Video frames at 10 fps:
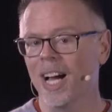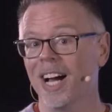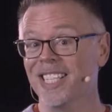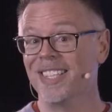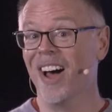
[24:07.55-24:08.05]

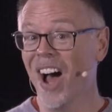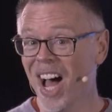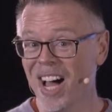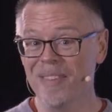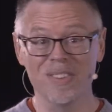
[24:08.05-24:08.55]
us
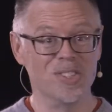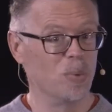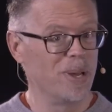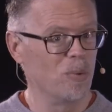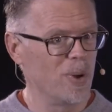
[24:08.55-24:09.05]
of. And so
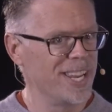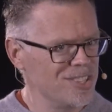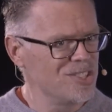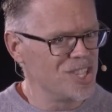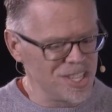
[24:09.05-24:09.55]
what
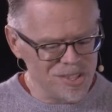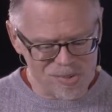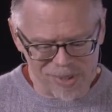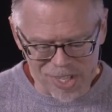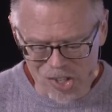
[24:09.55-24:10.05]
is
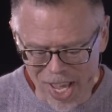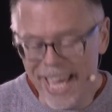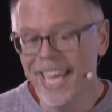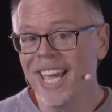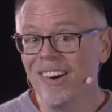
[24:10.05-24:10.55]
Jesus really
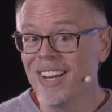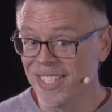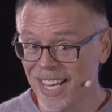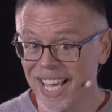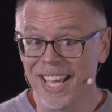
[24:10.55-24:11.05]
saying here?
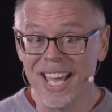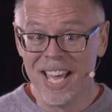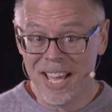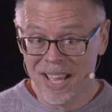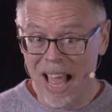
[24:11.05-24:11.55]
He's like
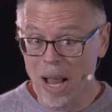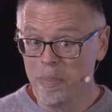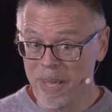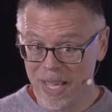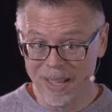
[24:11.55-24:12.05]

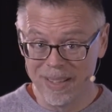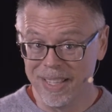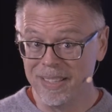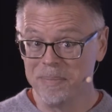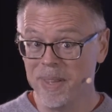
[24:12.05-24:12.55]
helping
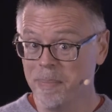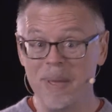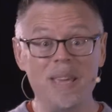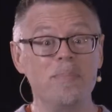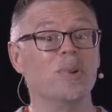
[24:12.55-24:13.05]

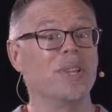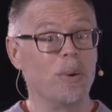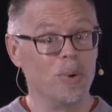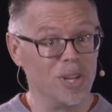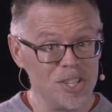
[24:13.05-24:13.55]
people
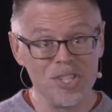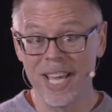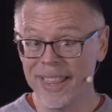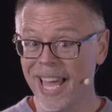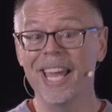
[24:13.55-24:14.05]
that were
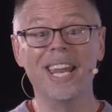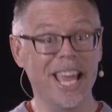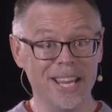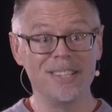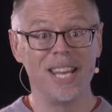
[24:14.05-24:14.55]
listening then
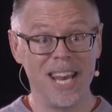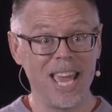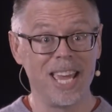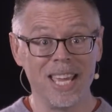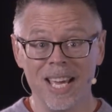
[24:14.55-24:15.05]
and
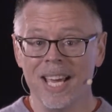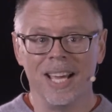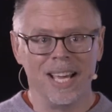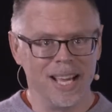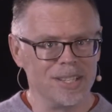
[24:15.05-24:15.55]
today
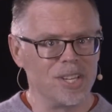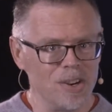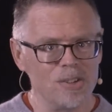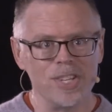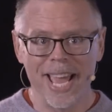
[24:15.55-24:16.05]
to
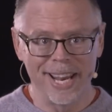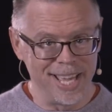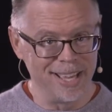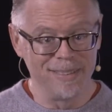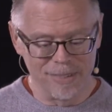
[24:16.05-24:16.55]
understand,
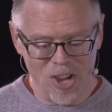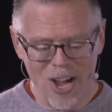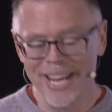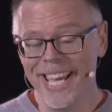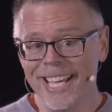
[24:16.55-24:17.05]
like,
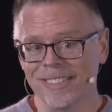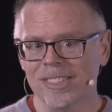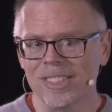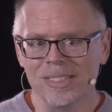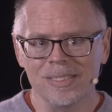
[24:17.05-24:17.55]
God
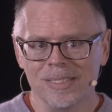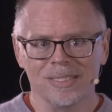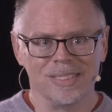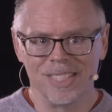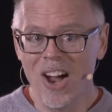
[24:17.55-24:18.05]
is
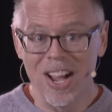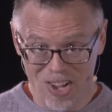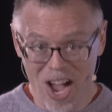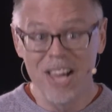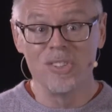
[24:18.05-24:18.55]

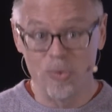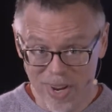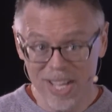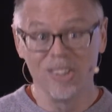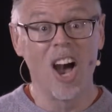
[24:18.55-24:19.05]

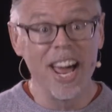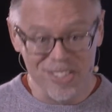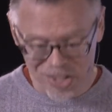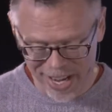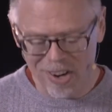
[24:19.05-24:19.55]
real, God
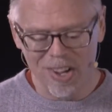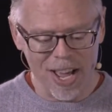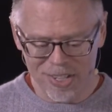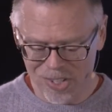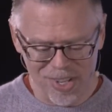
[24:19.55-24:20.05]
is there,
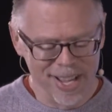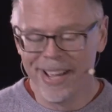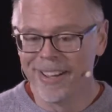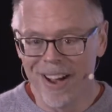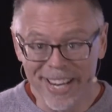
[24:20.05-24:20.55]
God is
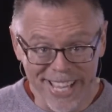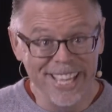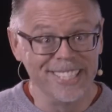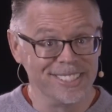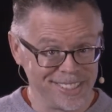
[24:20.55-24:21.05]

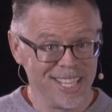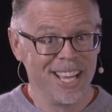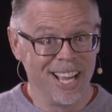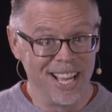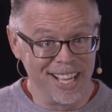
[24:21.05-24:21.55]

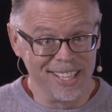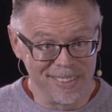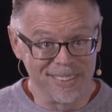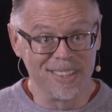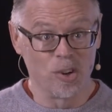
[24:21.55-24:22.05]

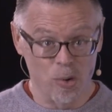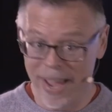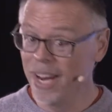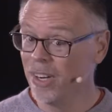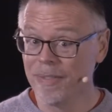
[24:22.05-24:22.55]
the
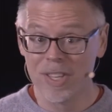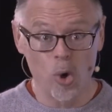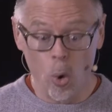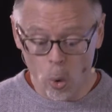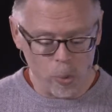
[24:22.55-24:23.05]
creator of this whole